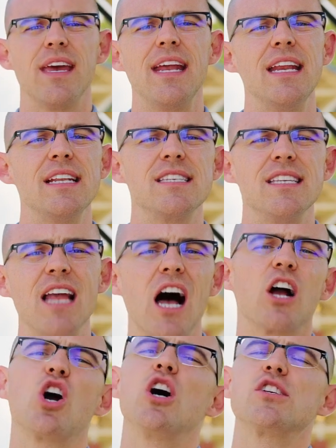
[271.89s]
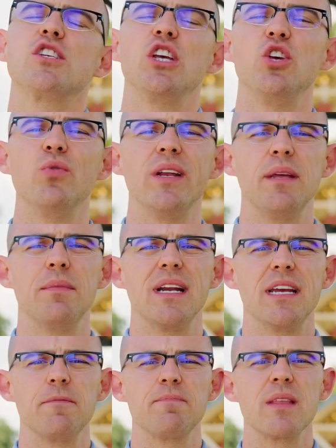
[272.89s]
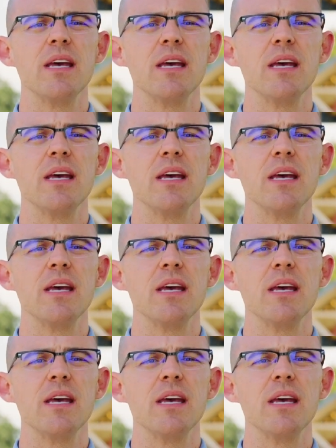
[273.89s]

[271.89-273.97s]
and it's not costing you any money.